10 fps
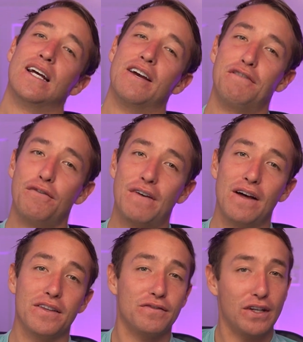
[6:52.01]
If you
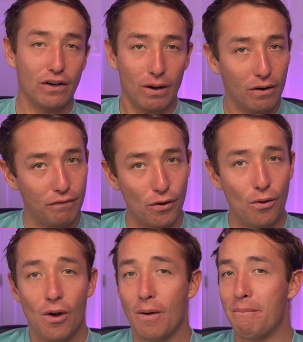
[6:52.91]
found this video
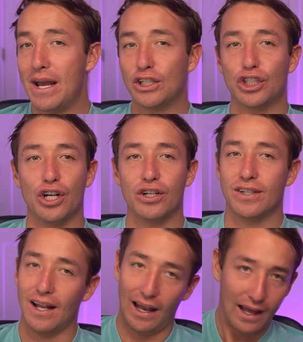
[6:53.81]
helpful, make sure
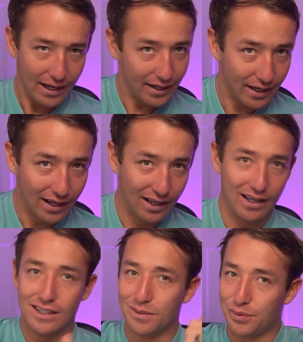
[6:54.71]
to like,
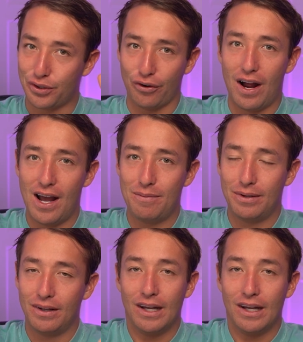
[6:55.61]
subscribe,